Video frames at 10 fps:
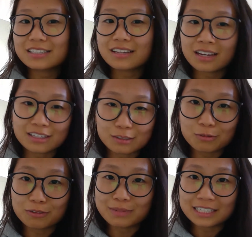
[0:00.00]
uh,
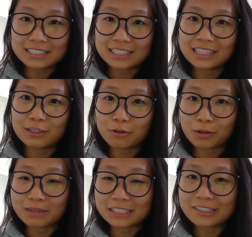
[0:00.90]
School of Medicine in
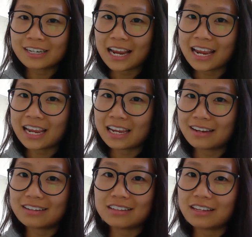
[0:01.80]
Northwestern
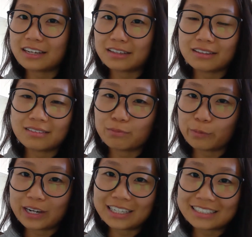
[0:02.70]
and like
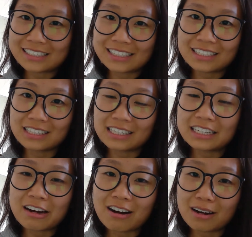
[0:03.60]
Bradenton
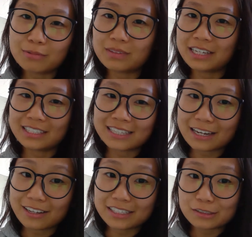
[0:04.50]
LECOM, like a
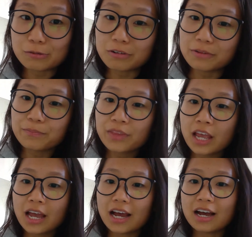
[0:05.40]
satellite school.
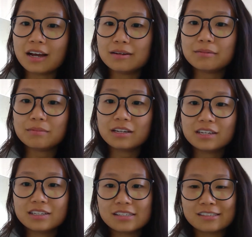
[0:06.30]
Um,
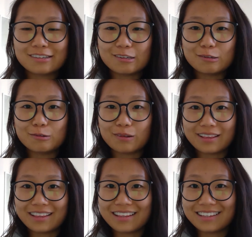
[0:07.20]
so
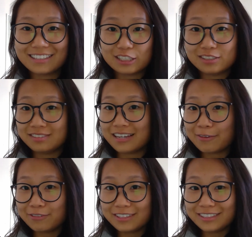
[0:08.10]

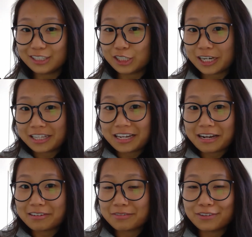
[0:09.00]
definitely check that
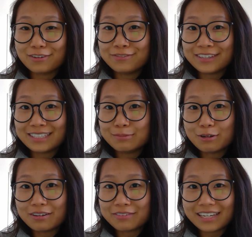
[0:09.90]
out if you're very
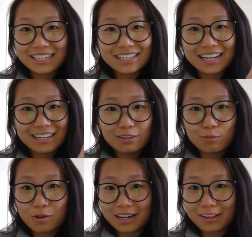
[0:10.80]
motivated and
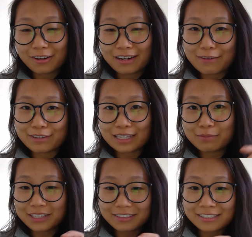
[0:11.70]
want to learn everything
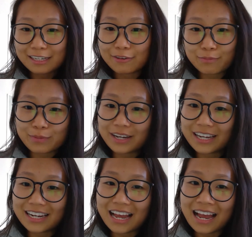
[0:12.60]
by yourself.
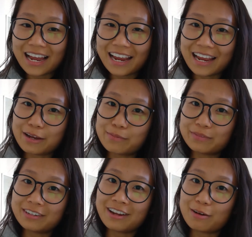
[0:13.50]
But I
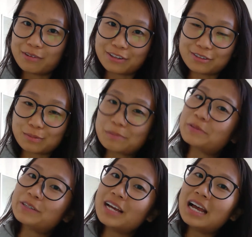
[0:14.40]
am not one of those
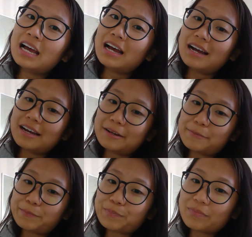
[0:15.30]
people.
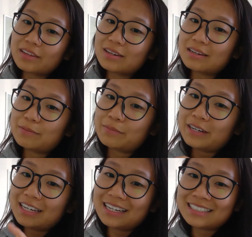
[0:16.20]
Um,
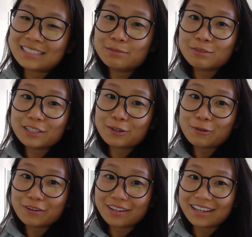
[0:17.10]
but it seems really
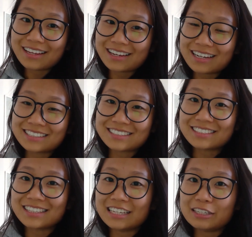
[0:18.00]
cool
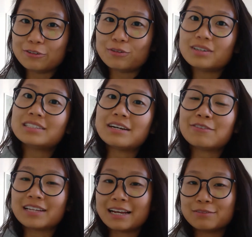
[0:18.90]
because then you
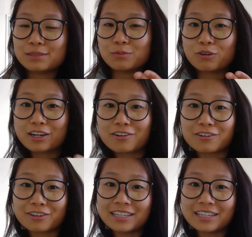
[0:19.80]
definitely have some critical